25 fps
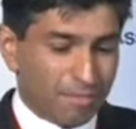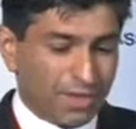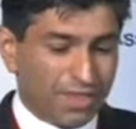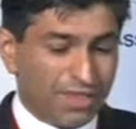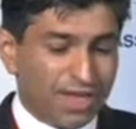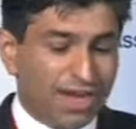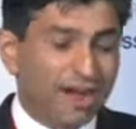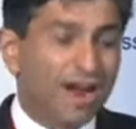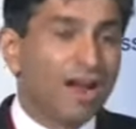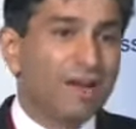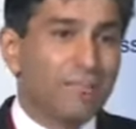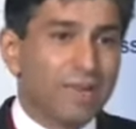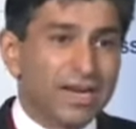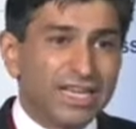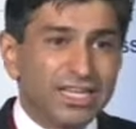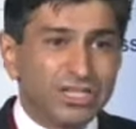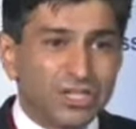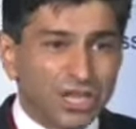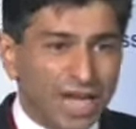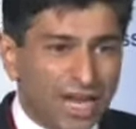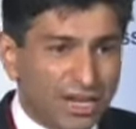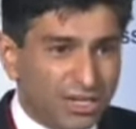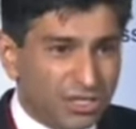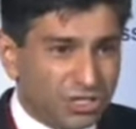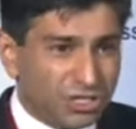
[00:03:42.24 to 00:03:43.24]
But there are many
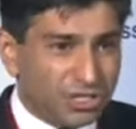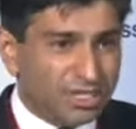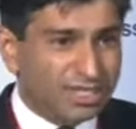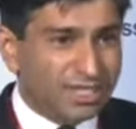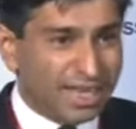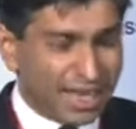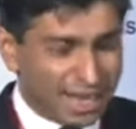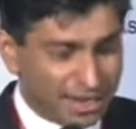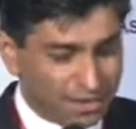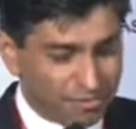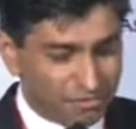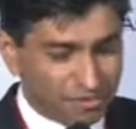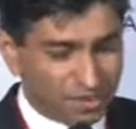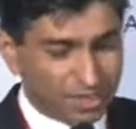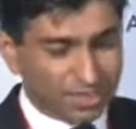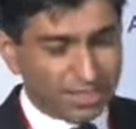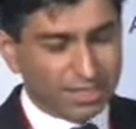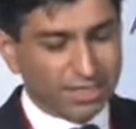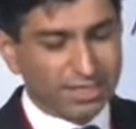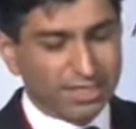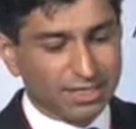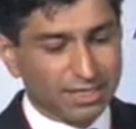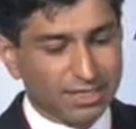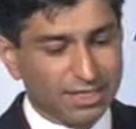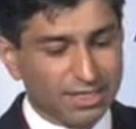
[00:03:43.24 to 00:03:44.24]
challenges ahead of
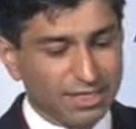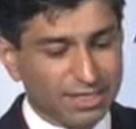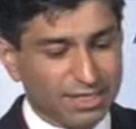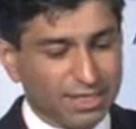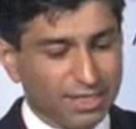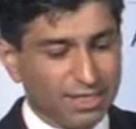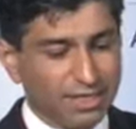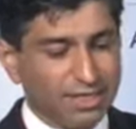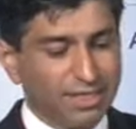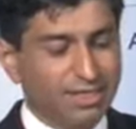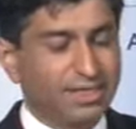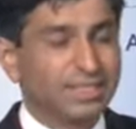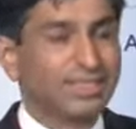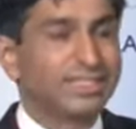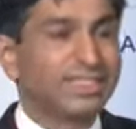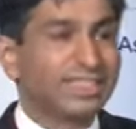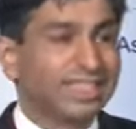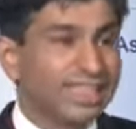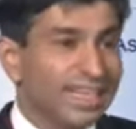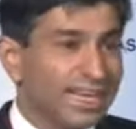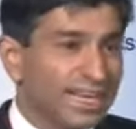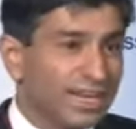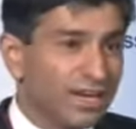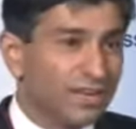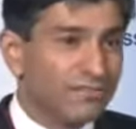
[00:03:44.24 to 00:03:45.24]
us. The
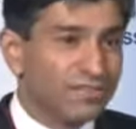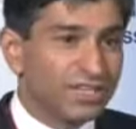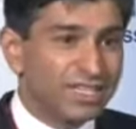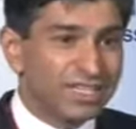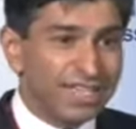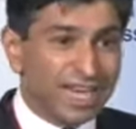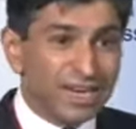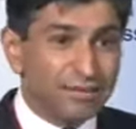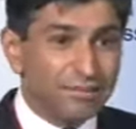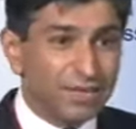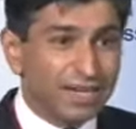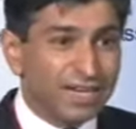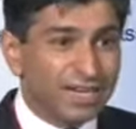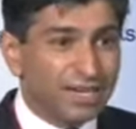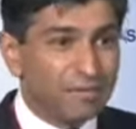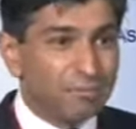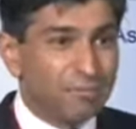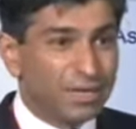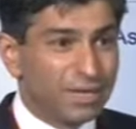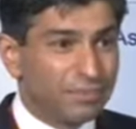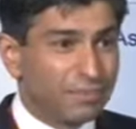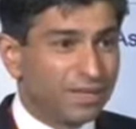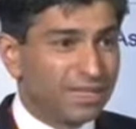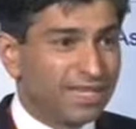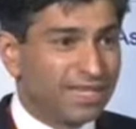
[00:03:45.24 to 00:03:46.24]
skilling of the 10
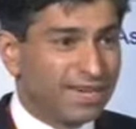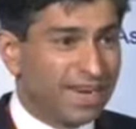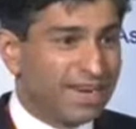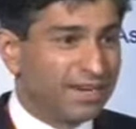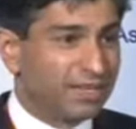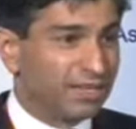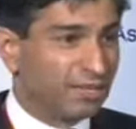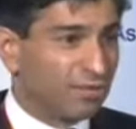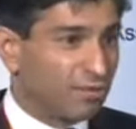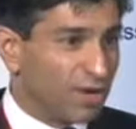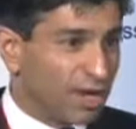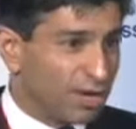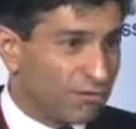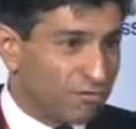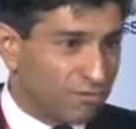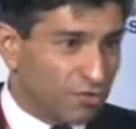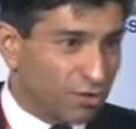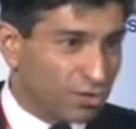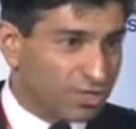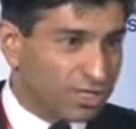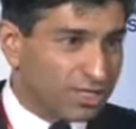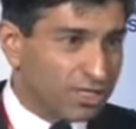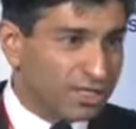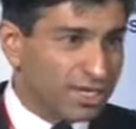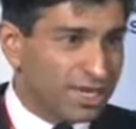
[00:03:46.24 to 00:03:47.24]
million people that enter the
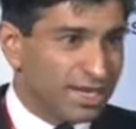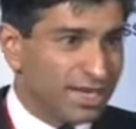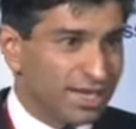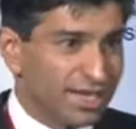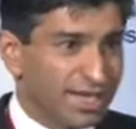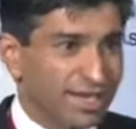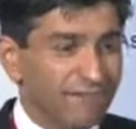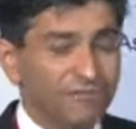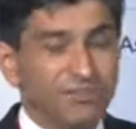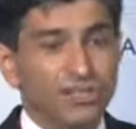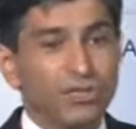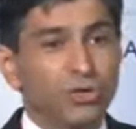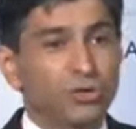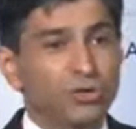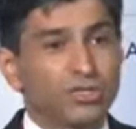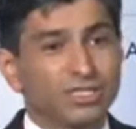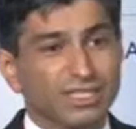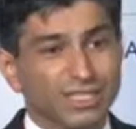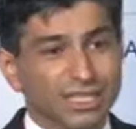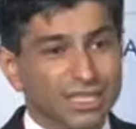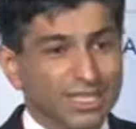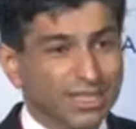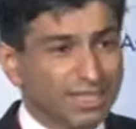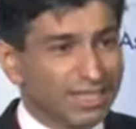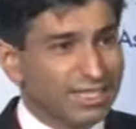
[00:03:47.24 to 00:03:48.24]
workforce. If we don't
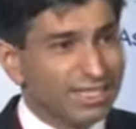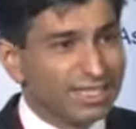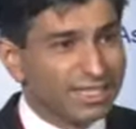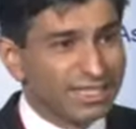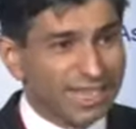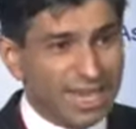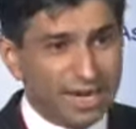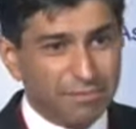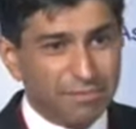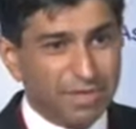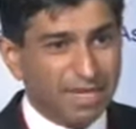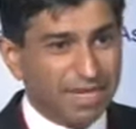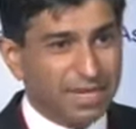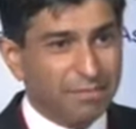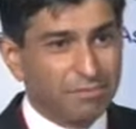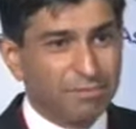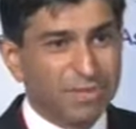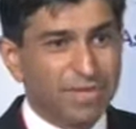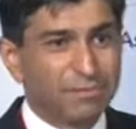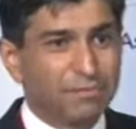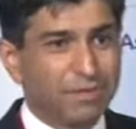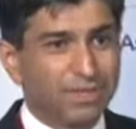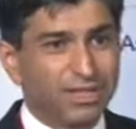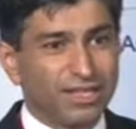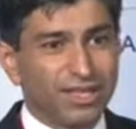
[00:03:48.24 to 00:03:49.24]
skill these 10 million
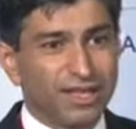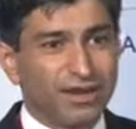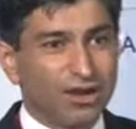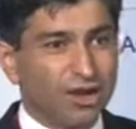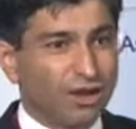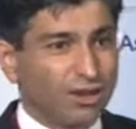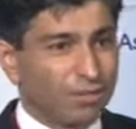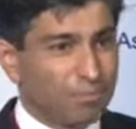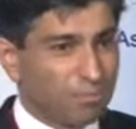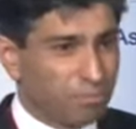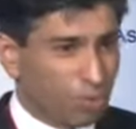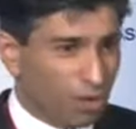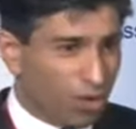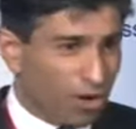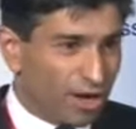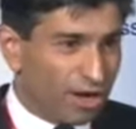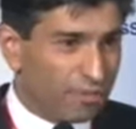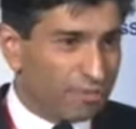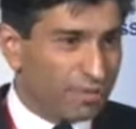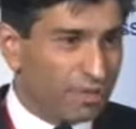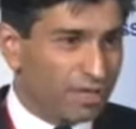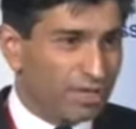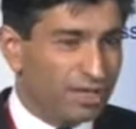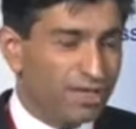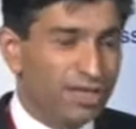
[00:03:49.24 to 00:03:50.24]
people, they are not
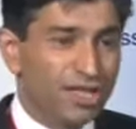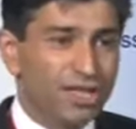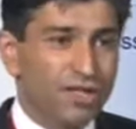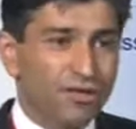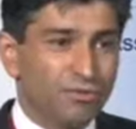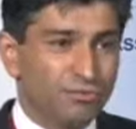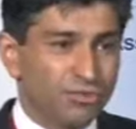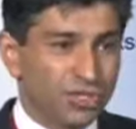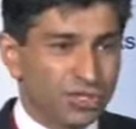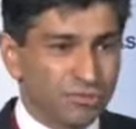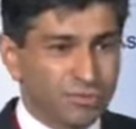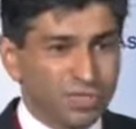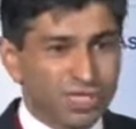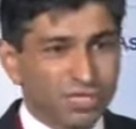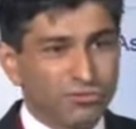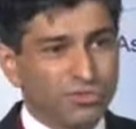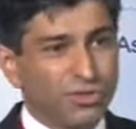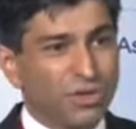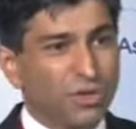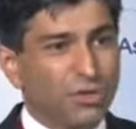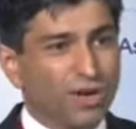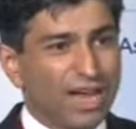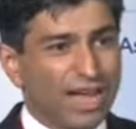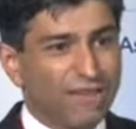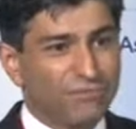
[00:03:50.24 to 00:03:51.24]
employable, which means
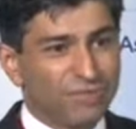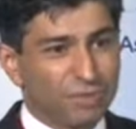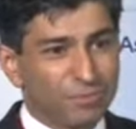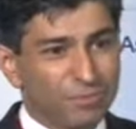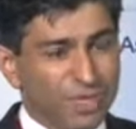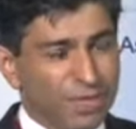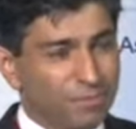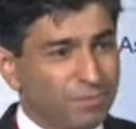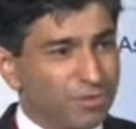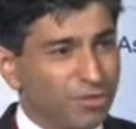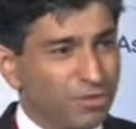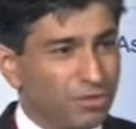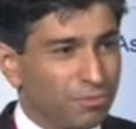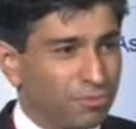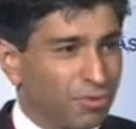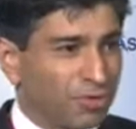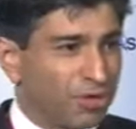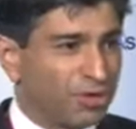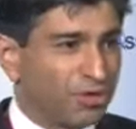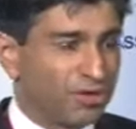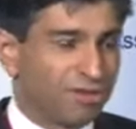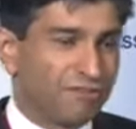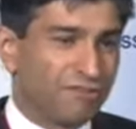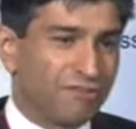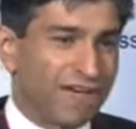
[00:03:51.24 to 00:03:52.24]
we don't have the people to
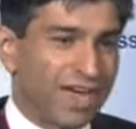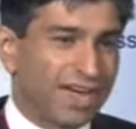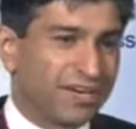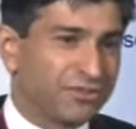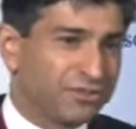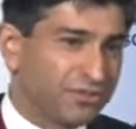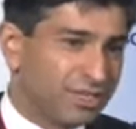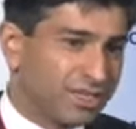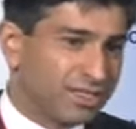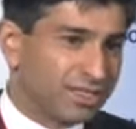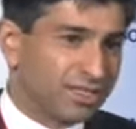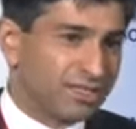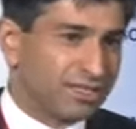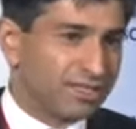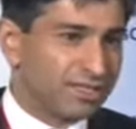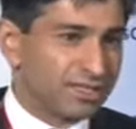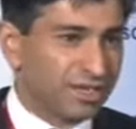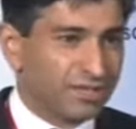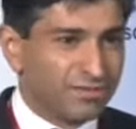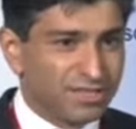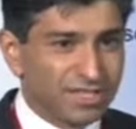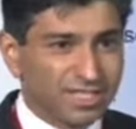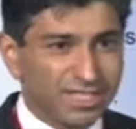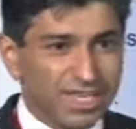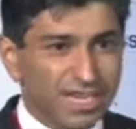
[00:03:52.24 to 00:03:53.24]
put into the factories and the
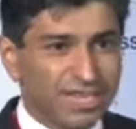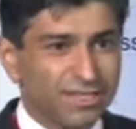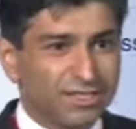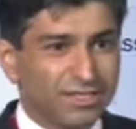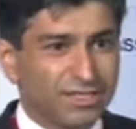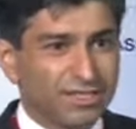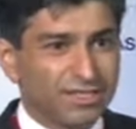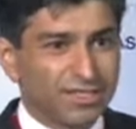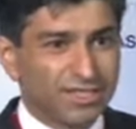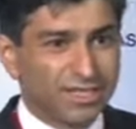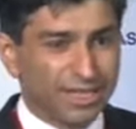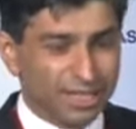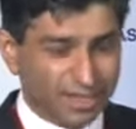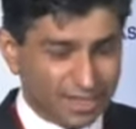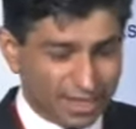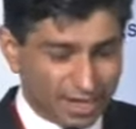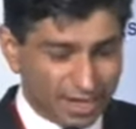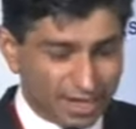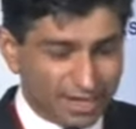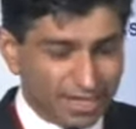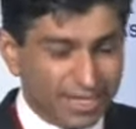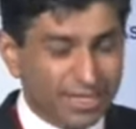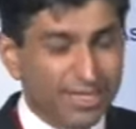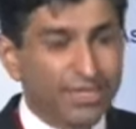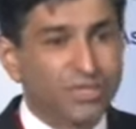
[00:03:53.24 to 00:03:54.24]
service centers
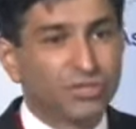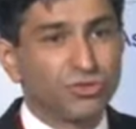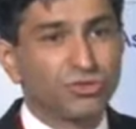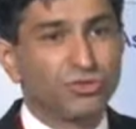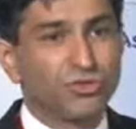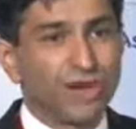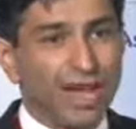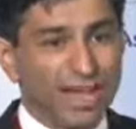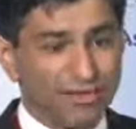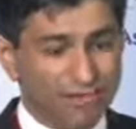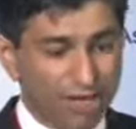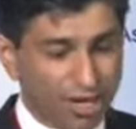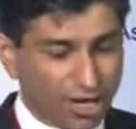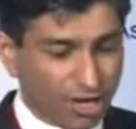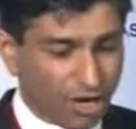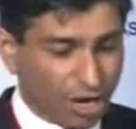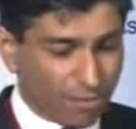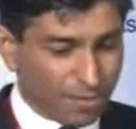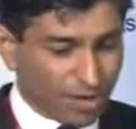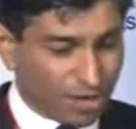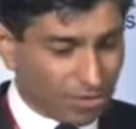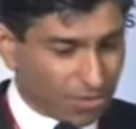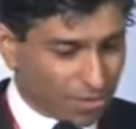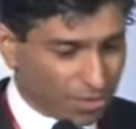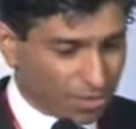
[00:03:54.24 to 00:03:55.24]
that are needed to drive
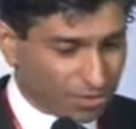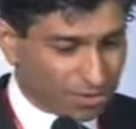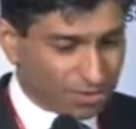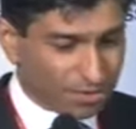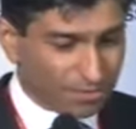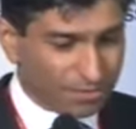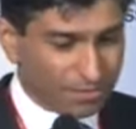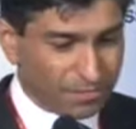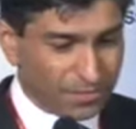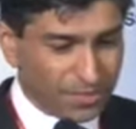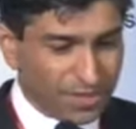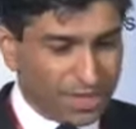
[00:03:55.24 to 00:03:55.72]
economic growth.